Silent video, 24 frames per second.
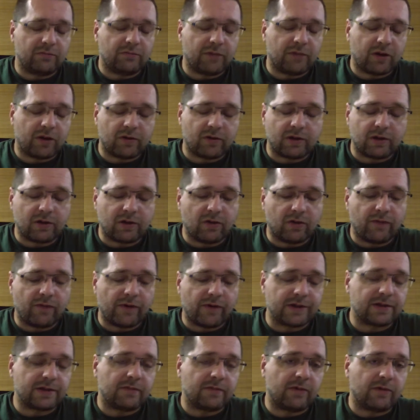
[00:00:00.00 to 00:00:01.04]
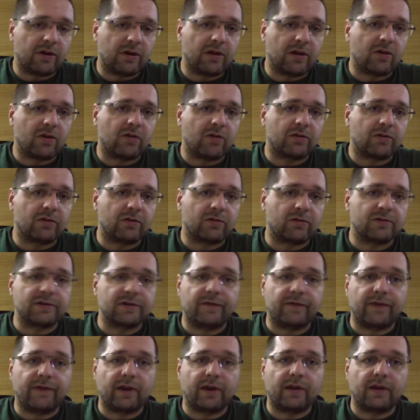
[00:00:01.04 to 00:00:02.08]
MikroTik offers a really
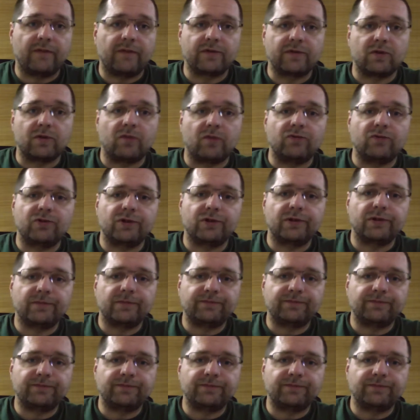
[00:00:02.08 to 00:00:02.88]
cost-effective solution,